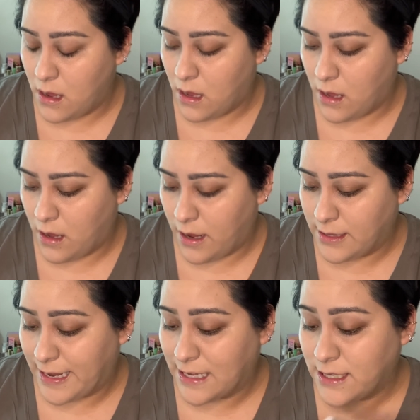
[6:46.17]

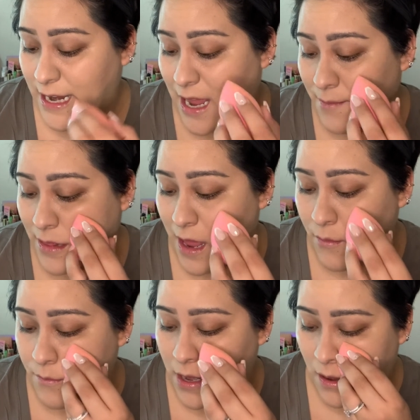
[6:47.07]
Like I said, I am light
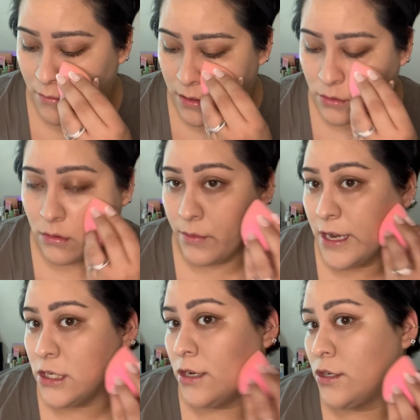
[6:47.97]
medium with cool
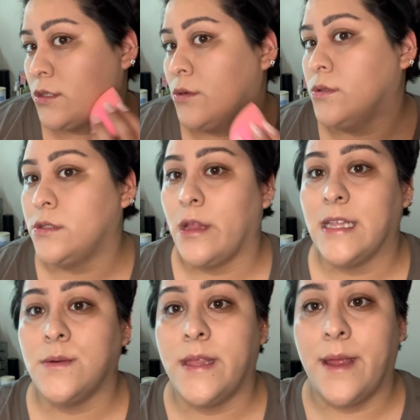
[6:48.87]
beige undertones. So
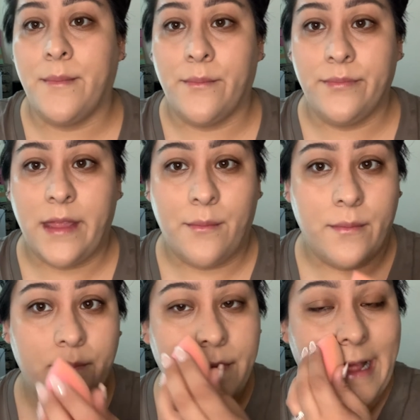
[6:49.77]
that's
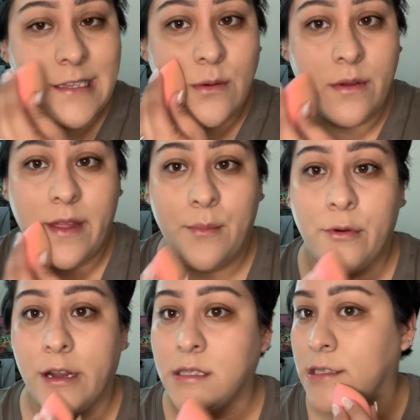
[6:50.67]
the one that I'm
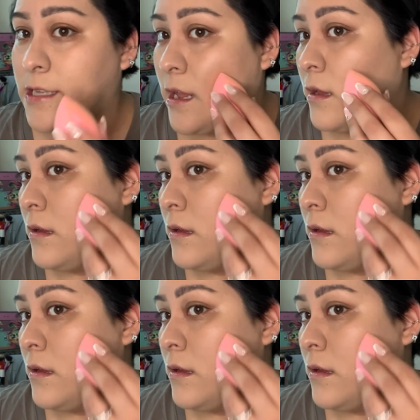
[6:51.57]
wearing today.